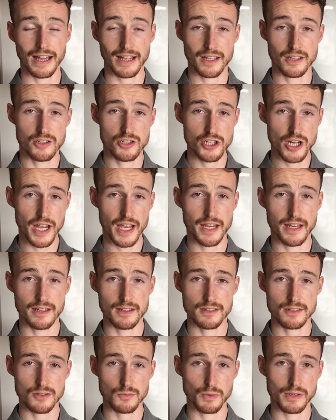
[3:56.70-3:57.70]
can
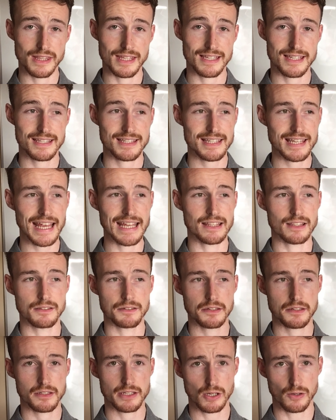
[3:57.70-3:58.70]
change with the
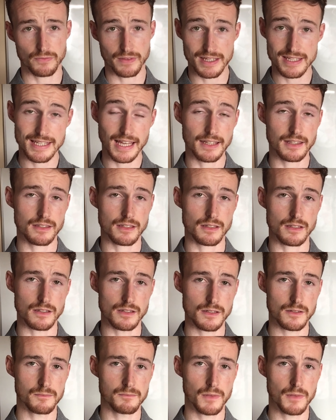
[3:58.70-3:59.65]
sense of the sentence.